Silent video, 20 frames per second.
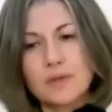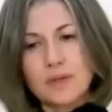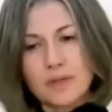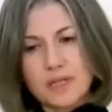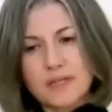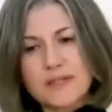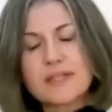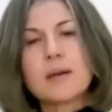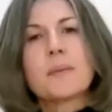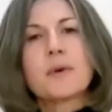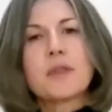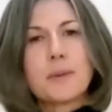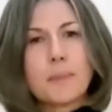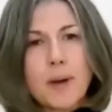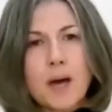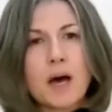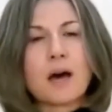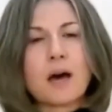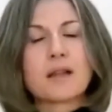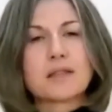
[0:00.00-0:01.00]
the sum of the
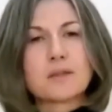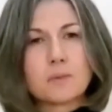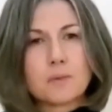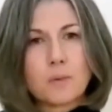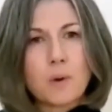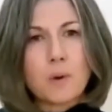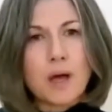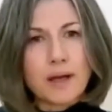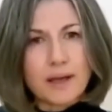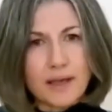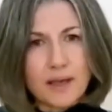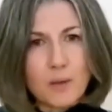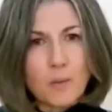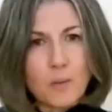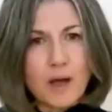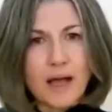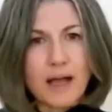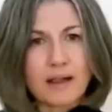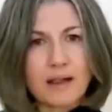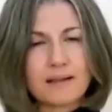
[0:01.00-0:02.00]
parts were working
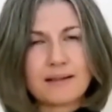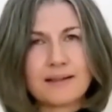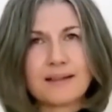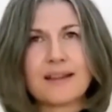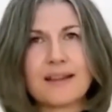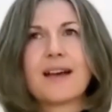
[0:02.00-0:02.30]
well.